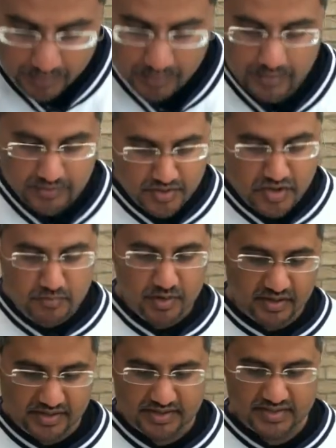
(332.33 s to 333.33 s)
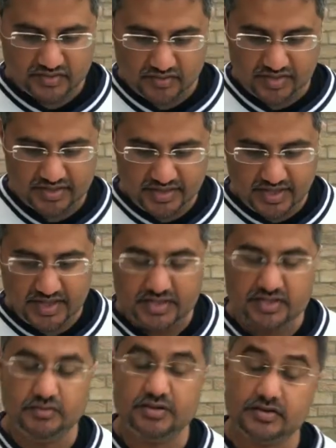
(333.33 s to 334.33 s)
Newmarket District to the east,
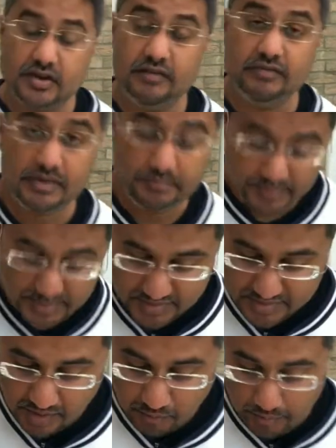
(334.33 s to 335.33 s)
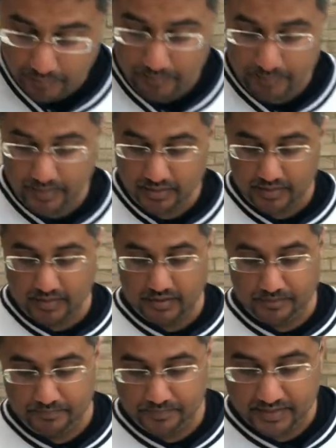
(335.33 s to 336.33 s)
which would cover Soham
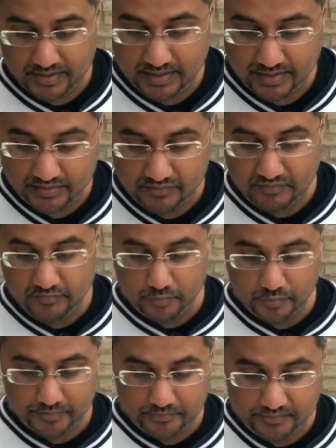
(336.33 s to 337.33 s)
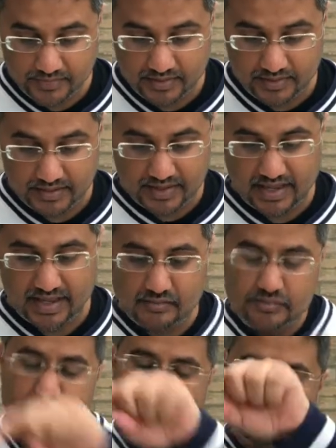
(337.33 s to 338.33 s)
and Fordham, and
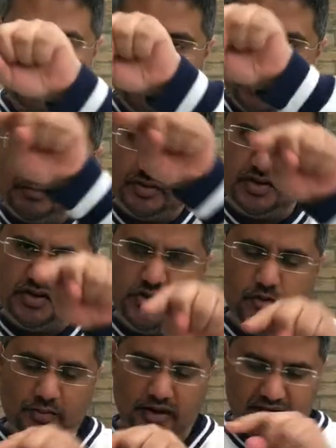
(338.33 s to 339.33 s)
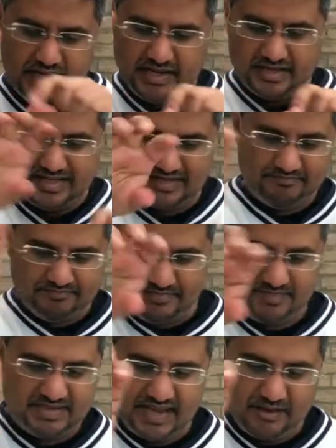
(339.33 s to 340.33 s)
also surround Newmarket
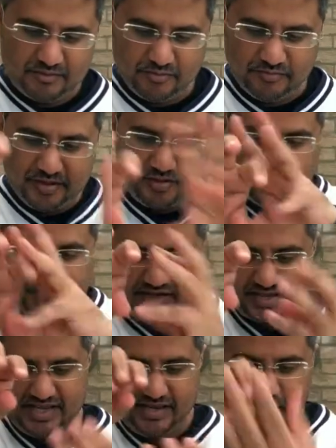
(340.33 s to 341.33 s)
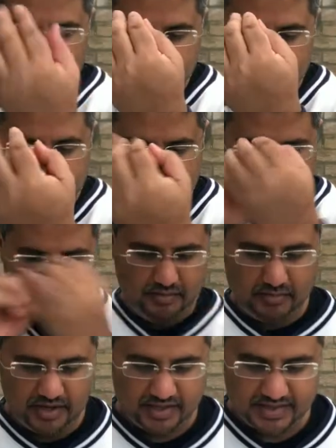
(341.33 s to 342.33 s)
Town, but not actually include
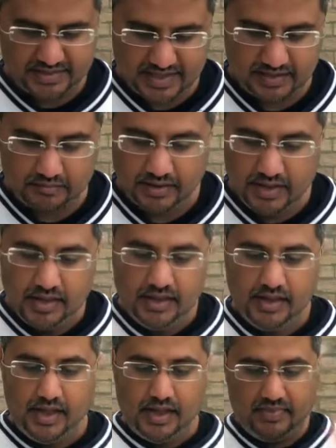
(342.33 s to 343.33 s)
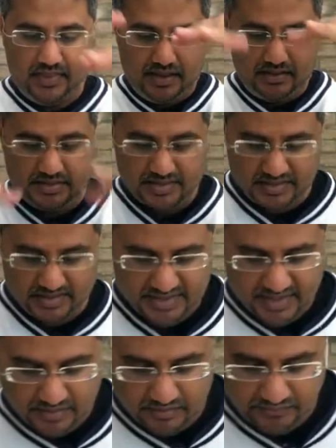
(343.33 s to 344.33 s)
Newmarket Town, and then to the
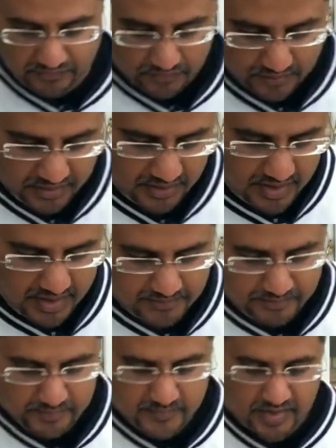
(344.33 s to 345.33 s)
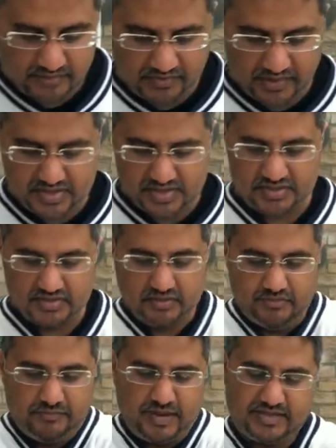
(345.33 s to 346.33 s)
south for the villages
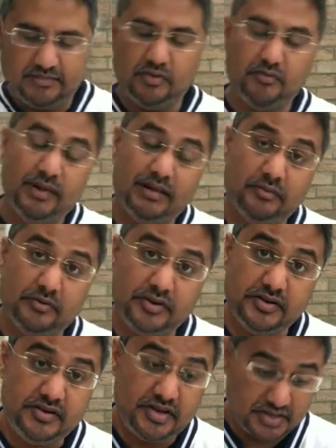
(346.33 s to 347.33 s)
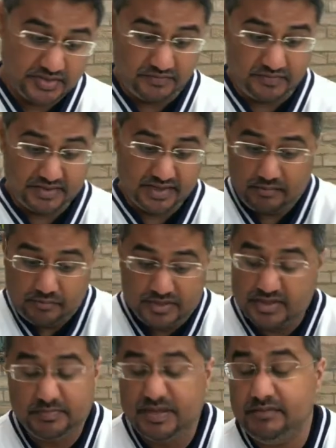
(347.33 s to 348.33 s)
of Bassingbourn, Melbourne and Duxford, that would
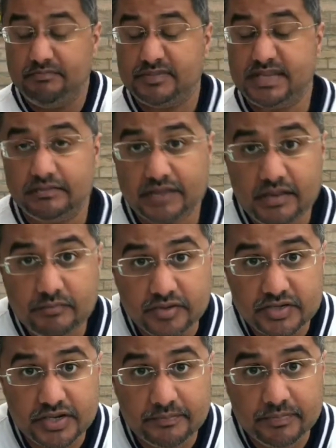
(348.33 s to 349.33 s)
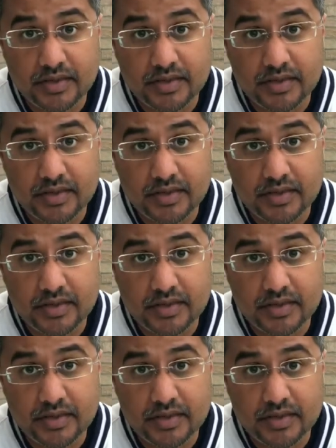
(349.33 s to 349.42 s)
just be South Cambridgeshire.